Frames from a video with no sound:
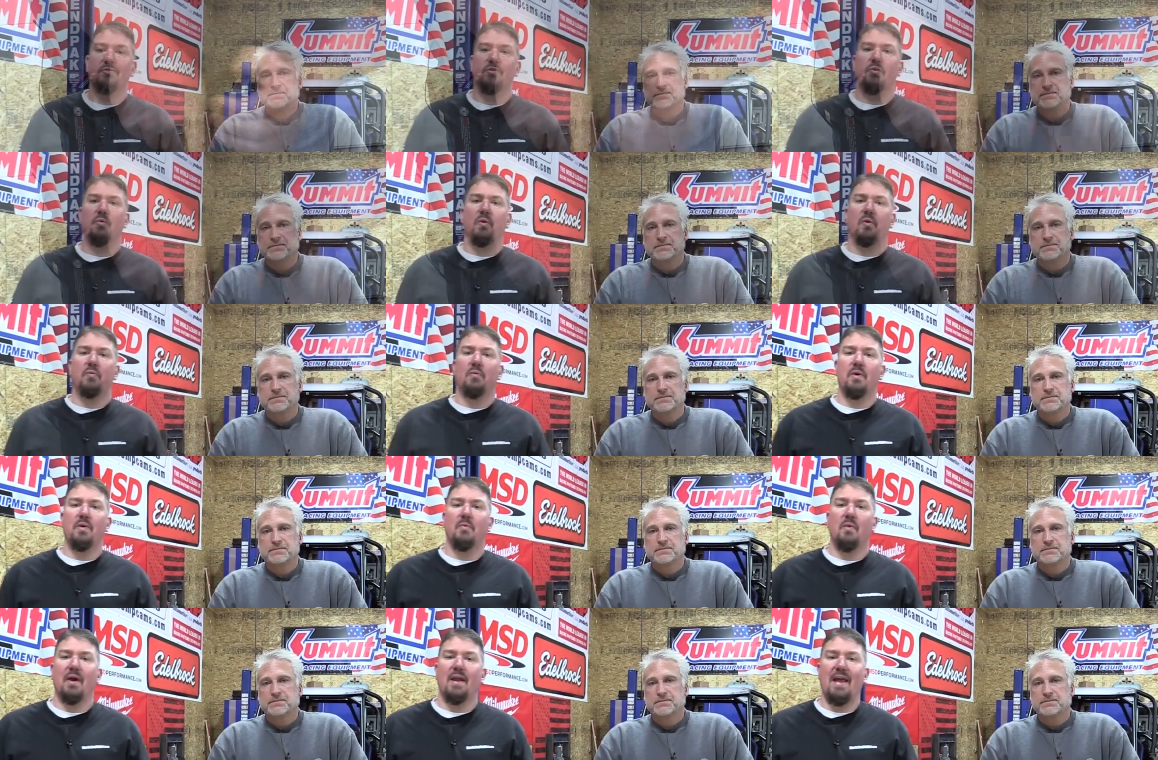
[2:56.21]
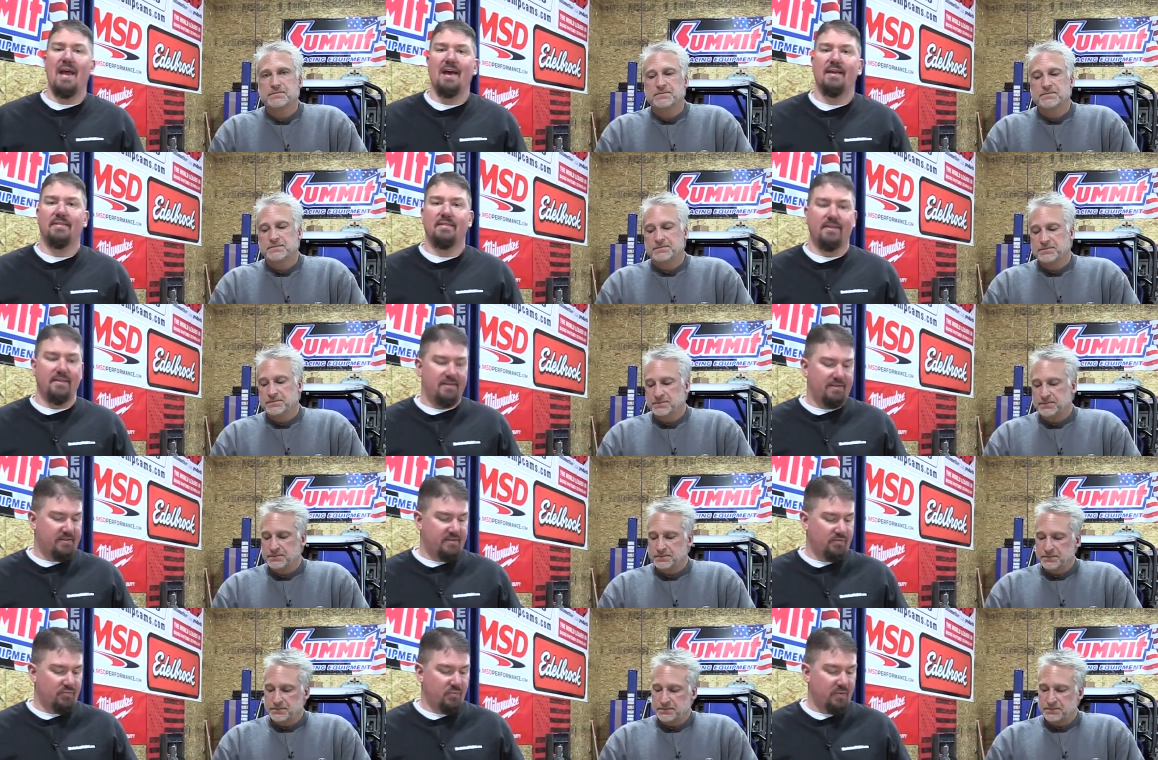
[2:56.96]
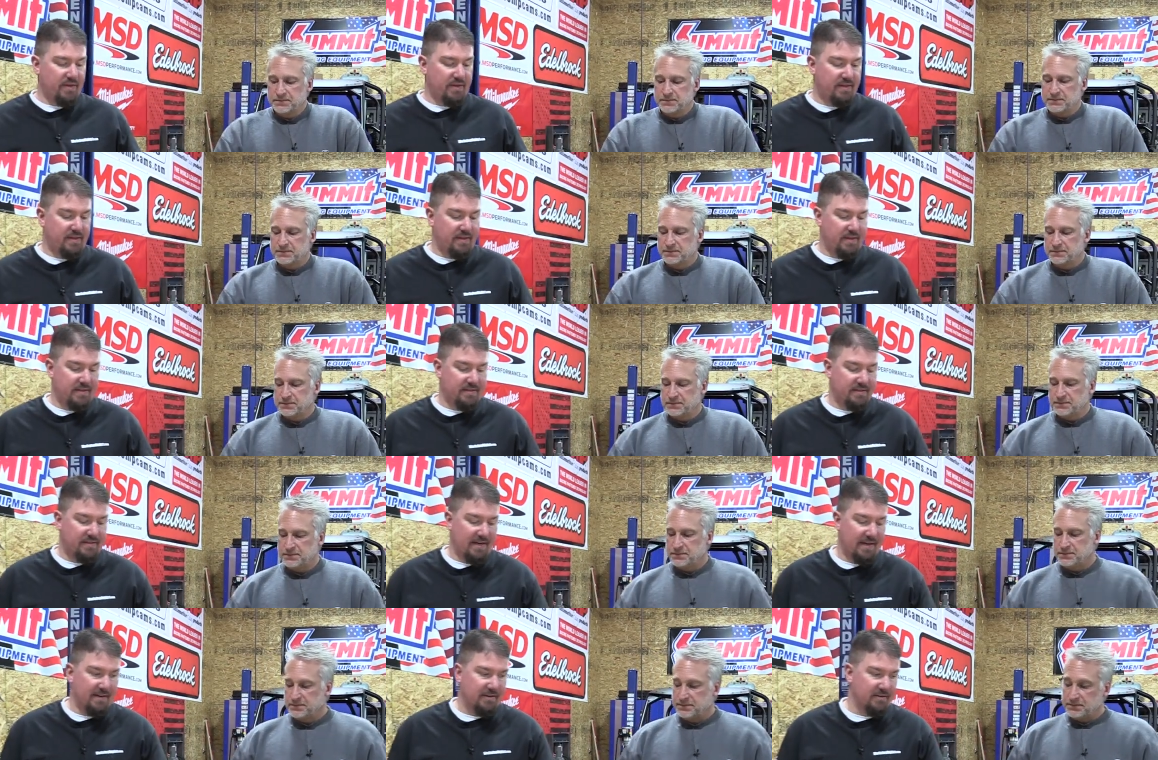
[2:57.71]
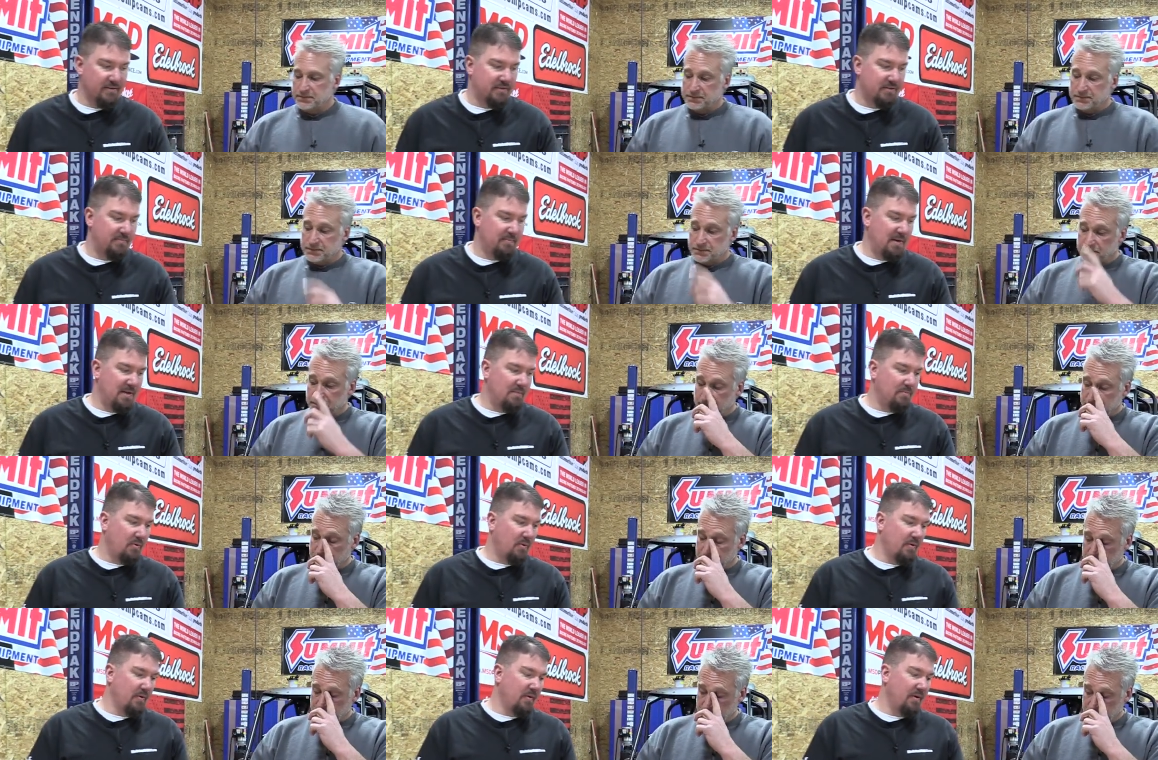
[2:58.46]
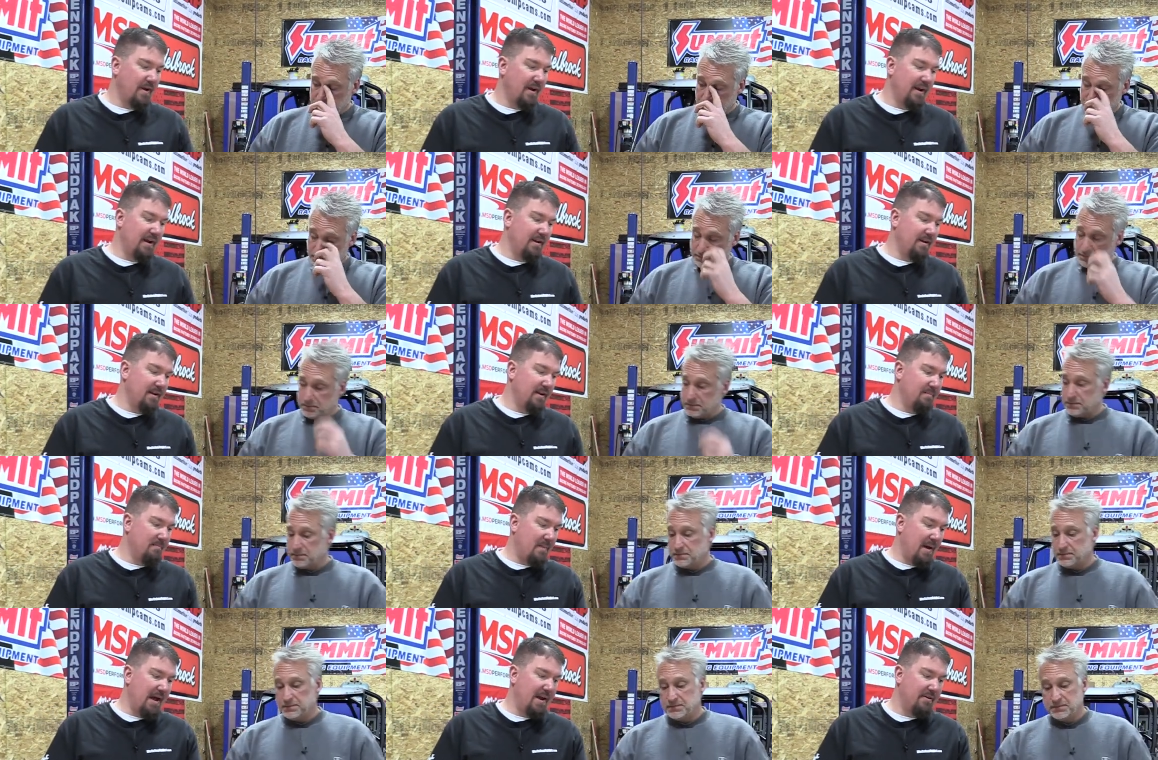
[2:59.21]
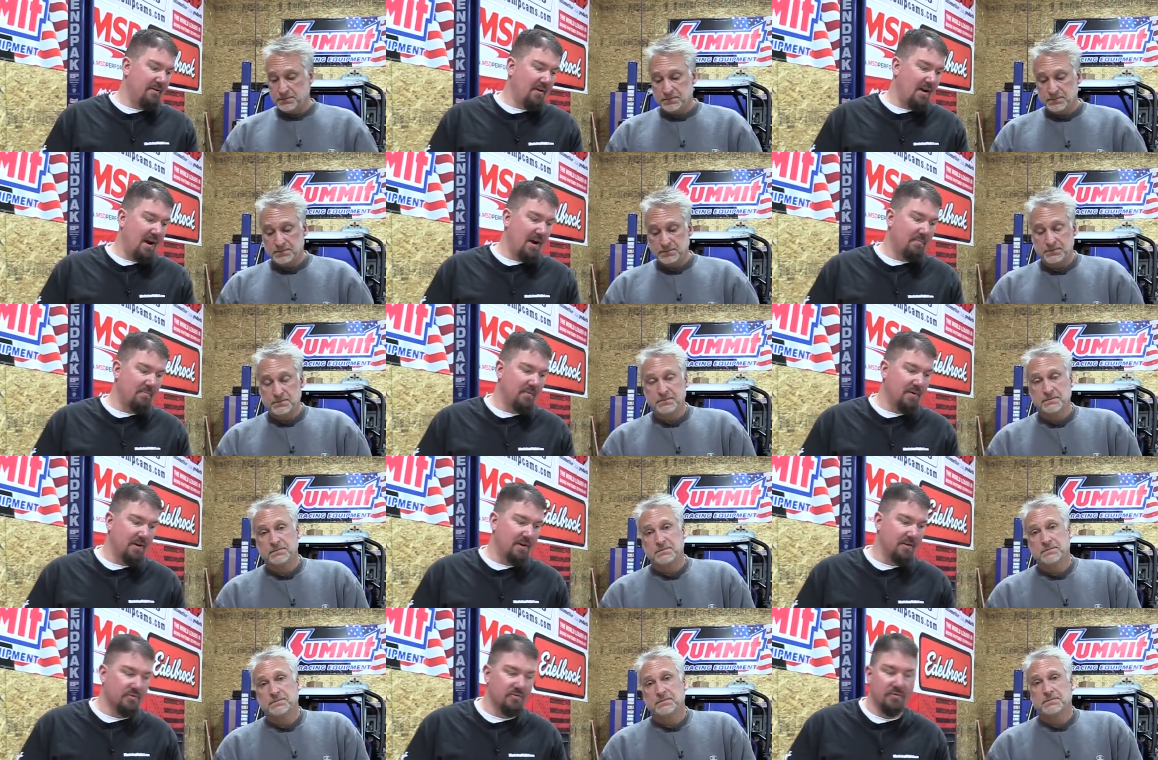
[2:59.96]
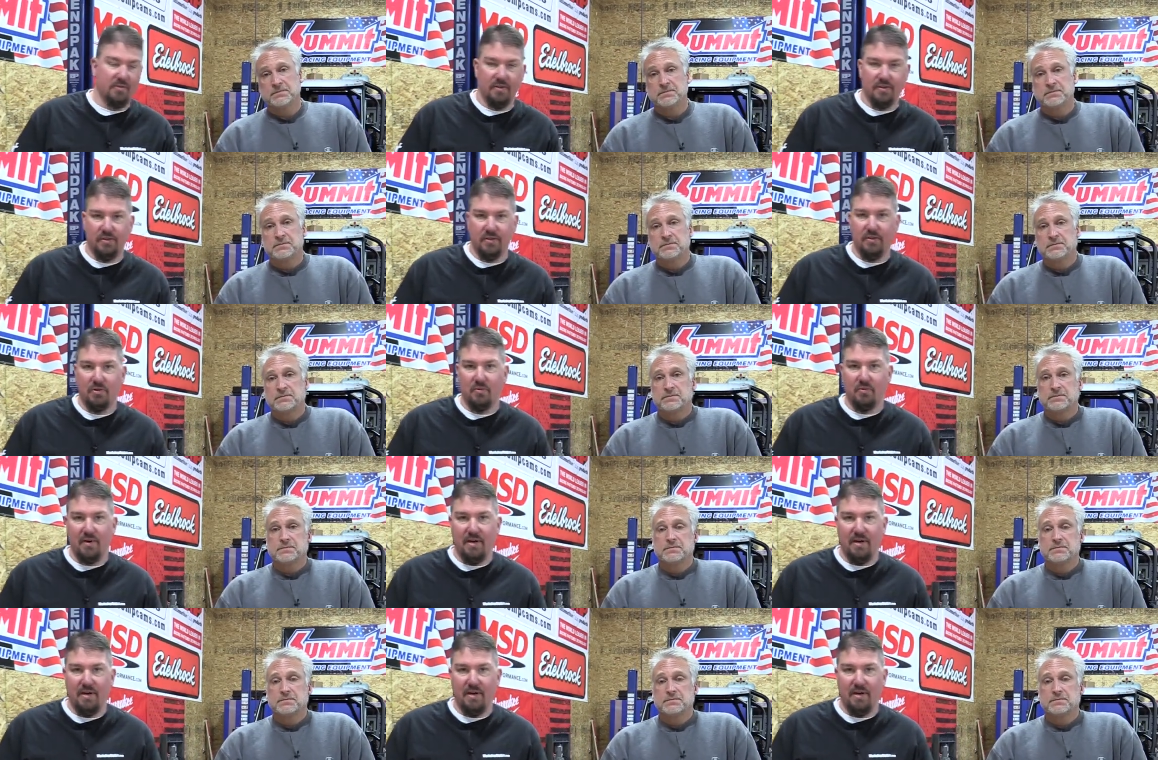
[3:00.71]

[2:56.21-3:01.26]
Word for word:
Speaker 1: So when we went at this with the standard speed bore and a battery operated drill in low